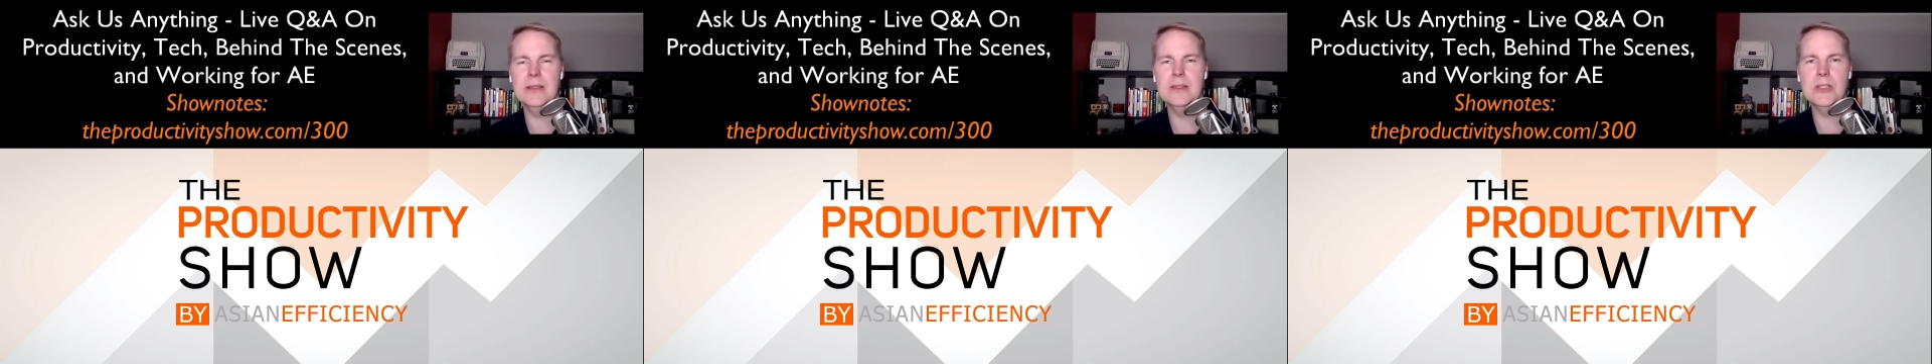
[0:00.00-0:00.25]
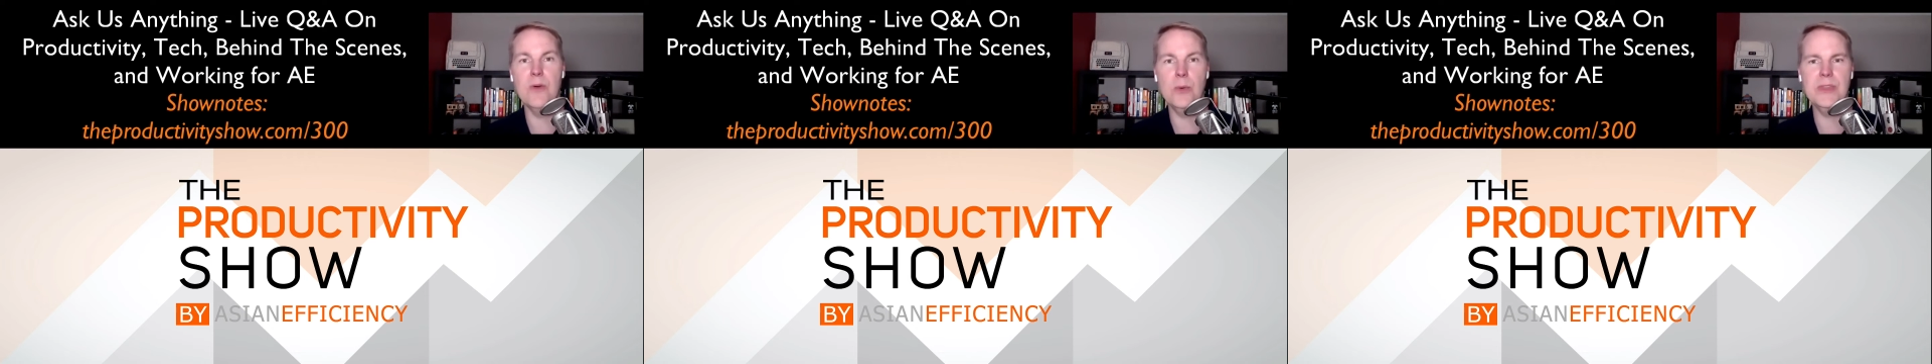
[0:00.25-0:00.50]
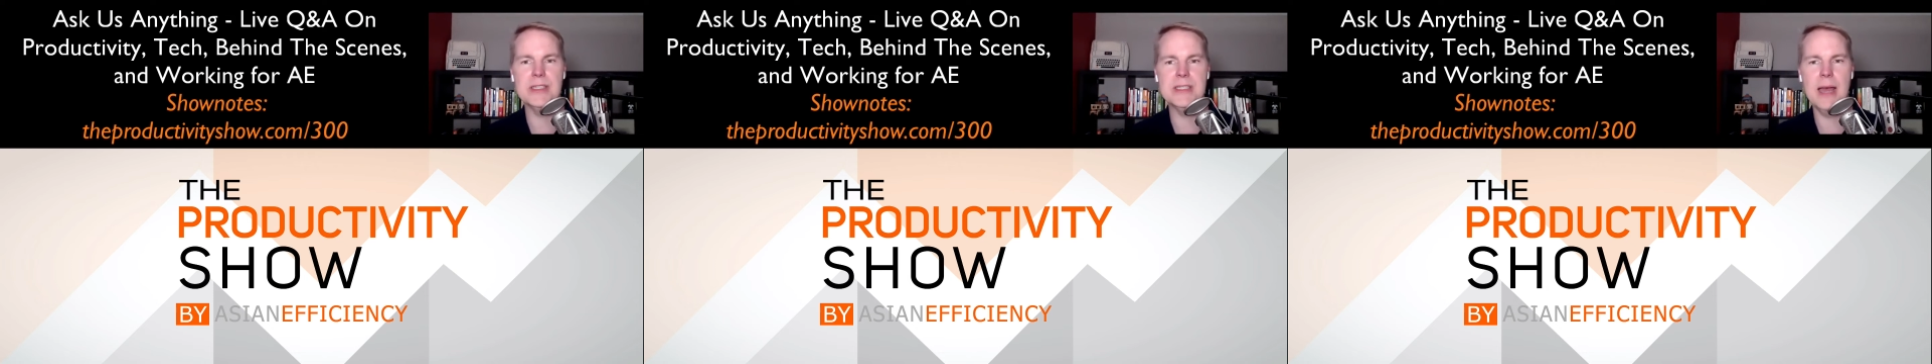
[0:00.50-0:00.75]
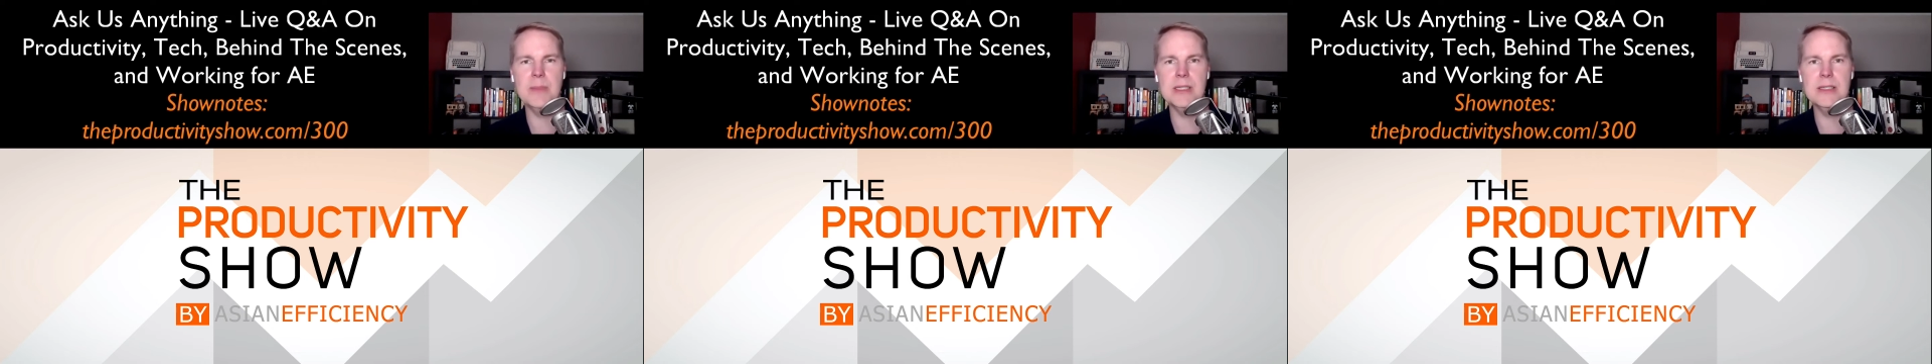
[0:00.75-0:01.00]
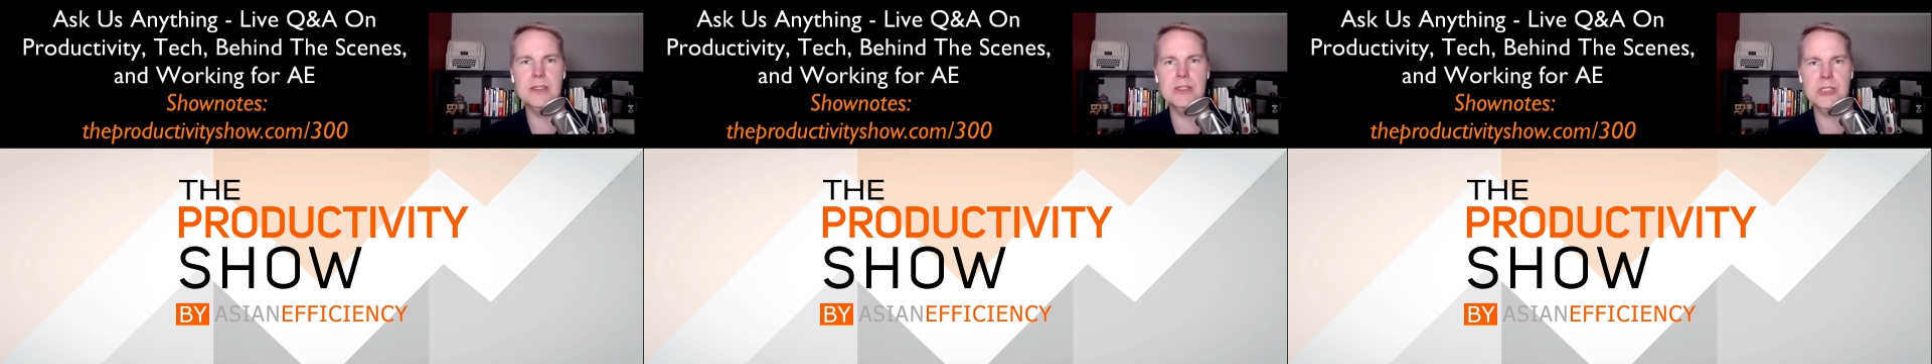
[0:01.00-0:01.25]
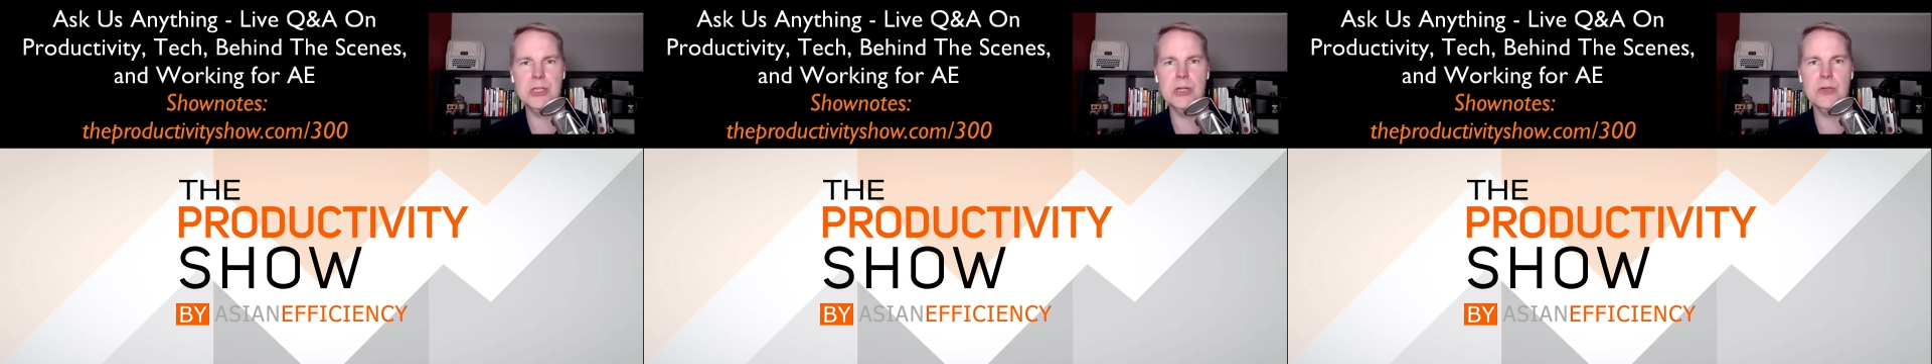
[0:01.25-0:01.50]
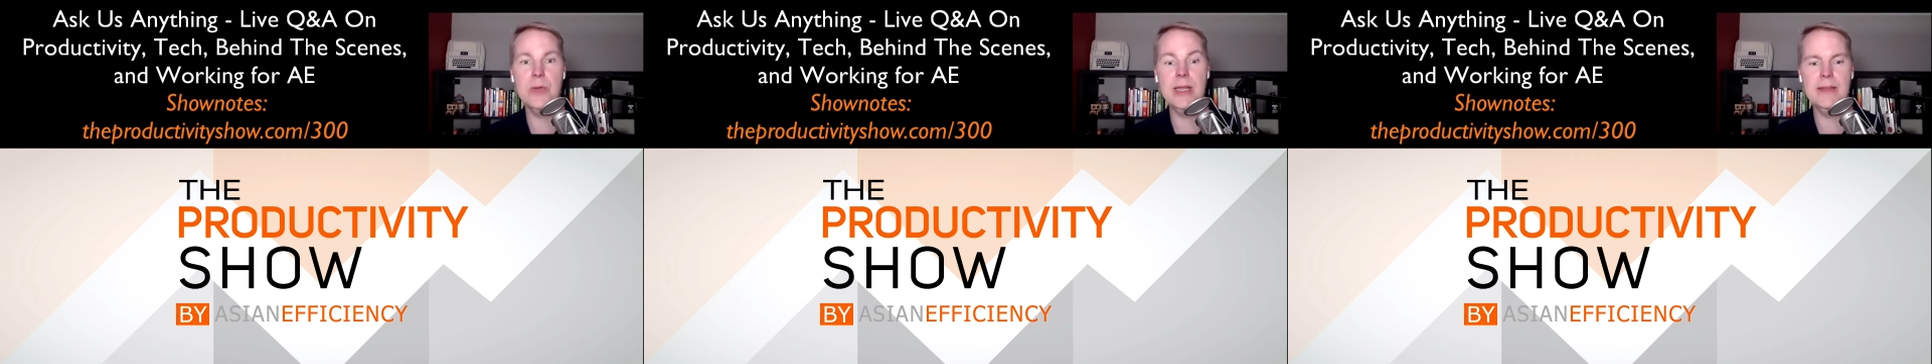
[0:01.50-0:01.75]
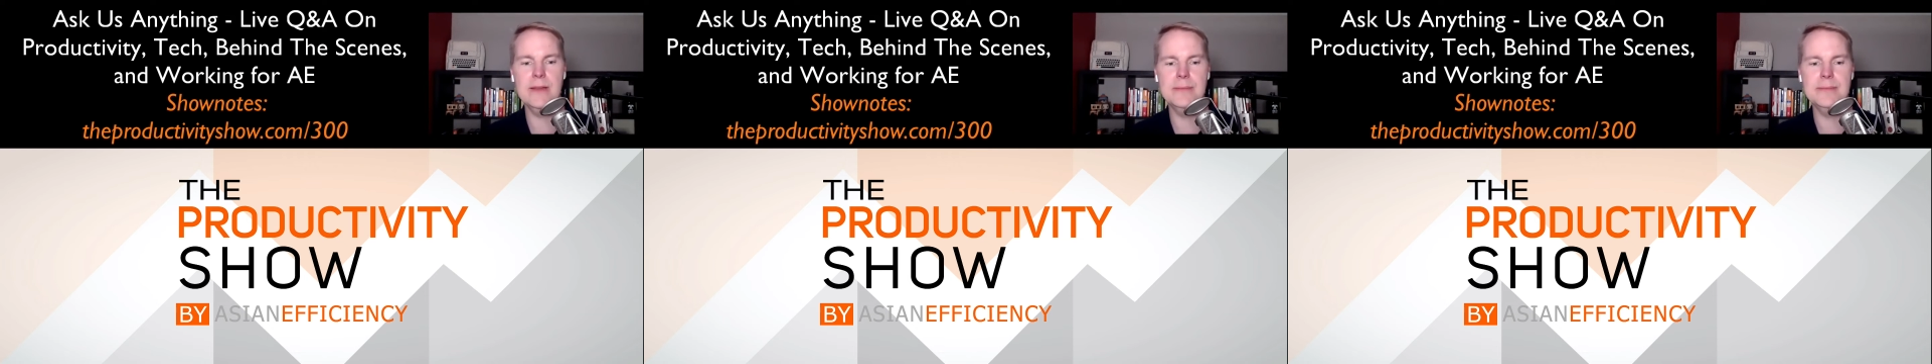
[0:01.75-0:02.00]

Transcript: devote the time to creating them?